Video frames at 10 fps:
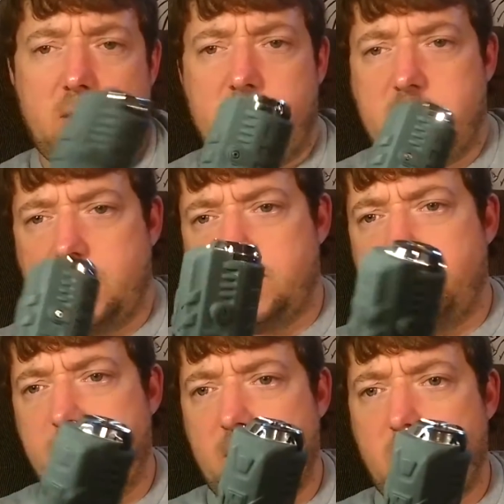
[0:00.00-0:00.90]
thing is
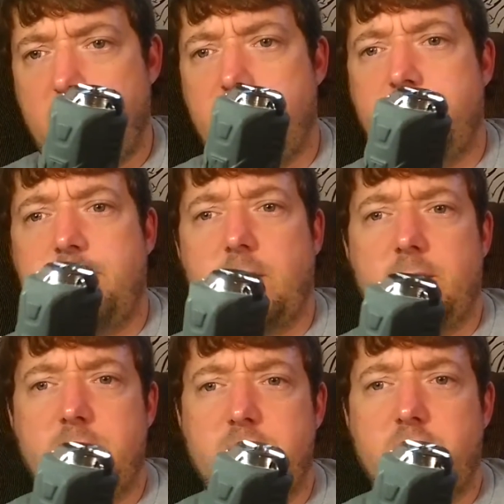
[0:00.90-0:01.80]
very, very
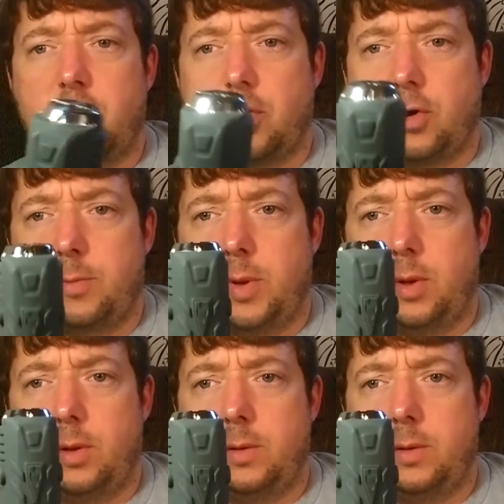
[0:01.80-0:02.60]
durable,